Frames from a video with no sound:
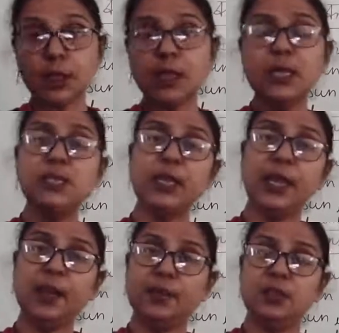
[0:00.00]
He
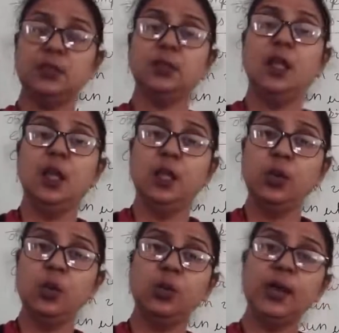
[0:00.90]
said he was
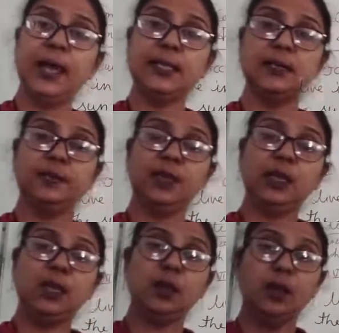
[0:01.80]
known as a
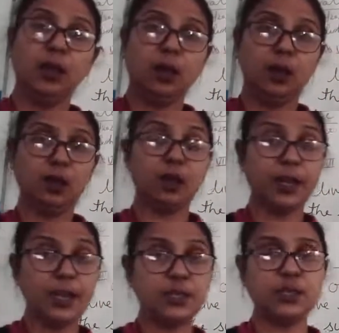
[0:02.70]
very uh,
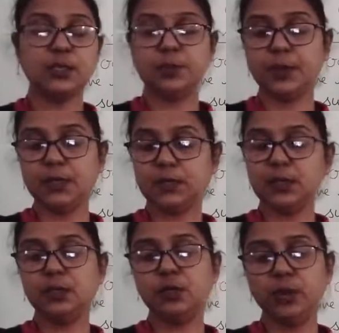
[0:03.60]
courageous
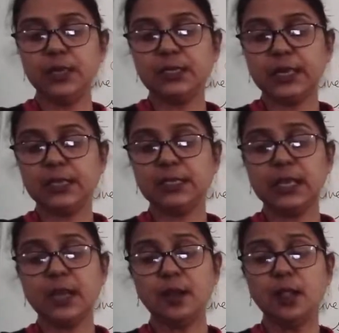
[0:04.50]
person. So he said,
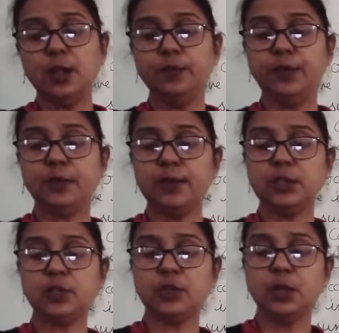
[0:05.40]
"Sir, we
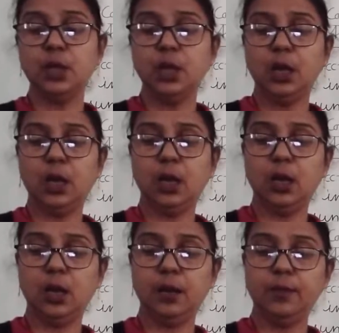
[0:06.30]
wish."
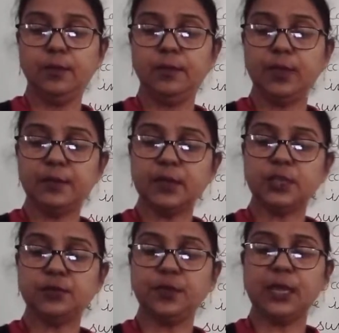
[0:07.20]
Uh, we
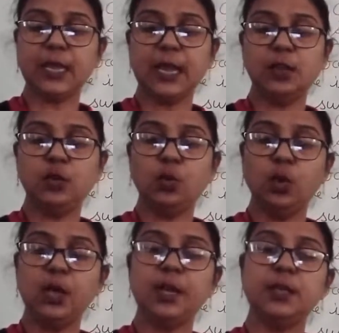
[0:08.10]
wish we can
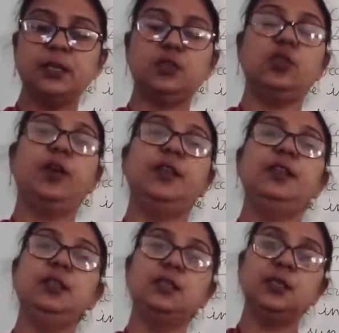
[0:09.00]
totally destroy
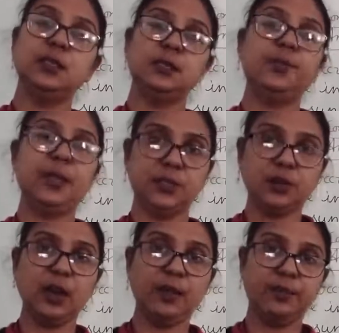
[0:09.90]
these
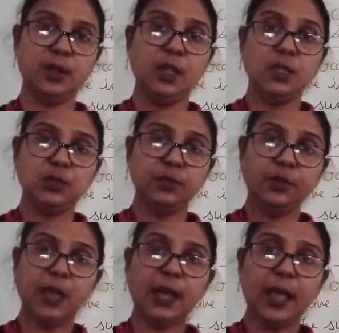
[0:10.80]
spacecraft so
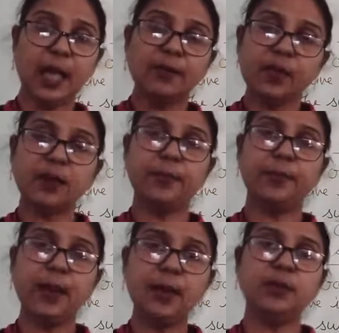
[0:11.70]
we are having a
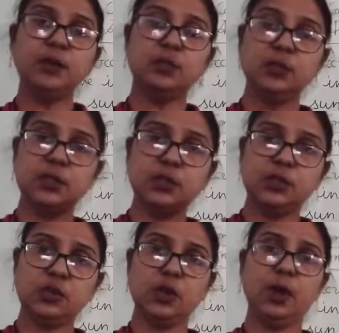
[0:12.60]
power to
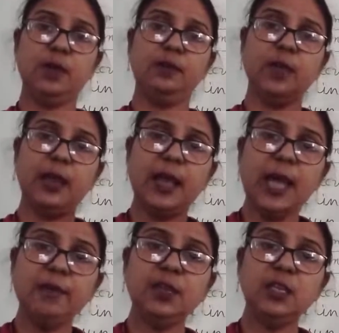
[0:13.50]
destroy we are
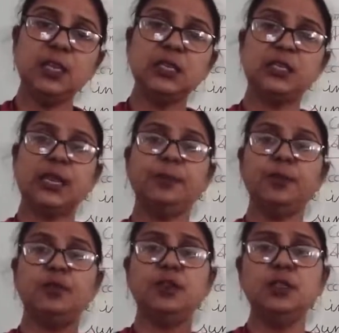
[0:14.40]
having these type
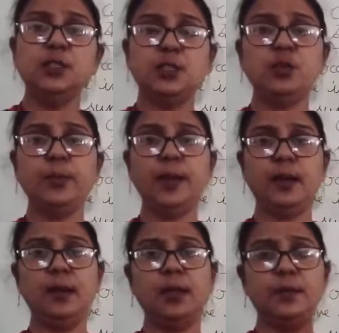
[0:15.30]
of
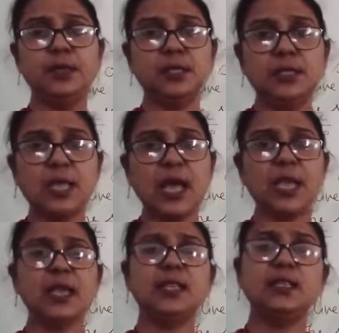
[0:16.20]
instrument and
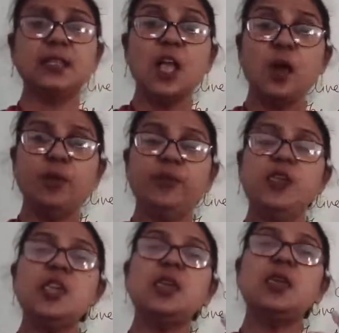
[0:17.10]
missiles
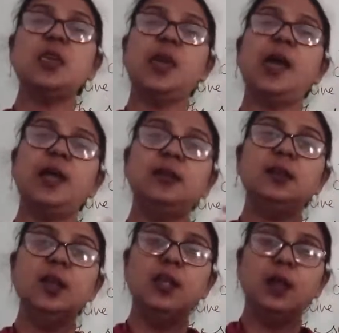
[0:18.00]
we can
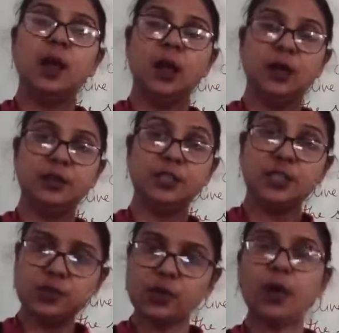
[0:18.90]
uh,
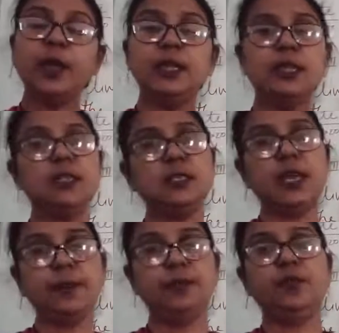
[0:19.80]
destroy these
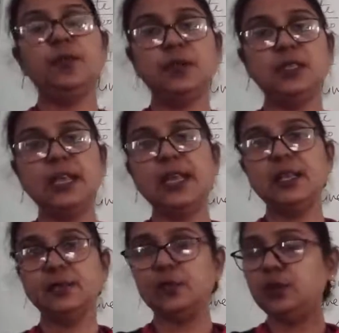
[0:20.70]
type of the
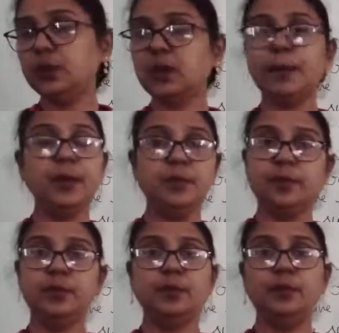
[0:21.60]
missiles which were coming
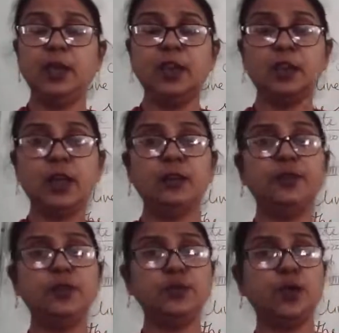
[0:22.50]
uh, aircraft
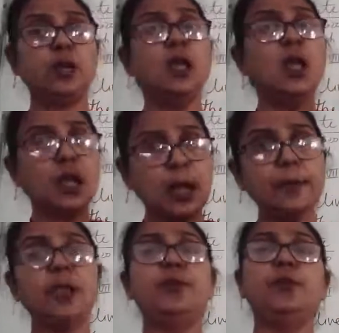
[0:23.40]
which were
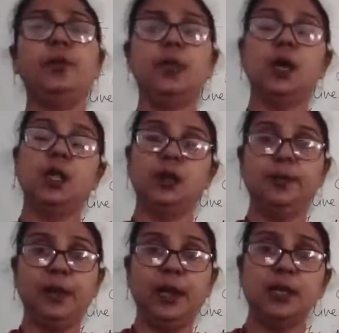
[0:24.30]
coming from the other
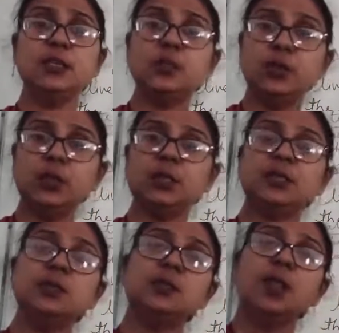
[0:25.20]
planet so this
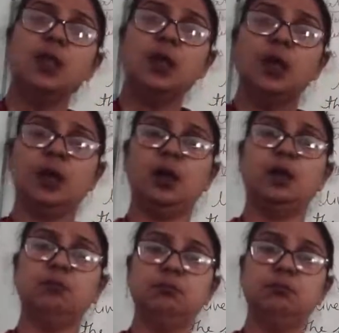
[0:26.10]
is uh,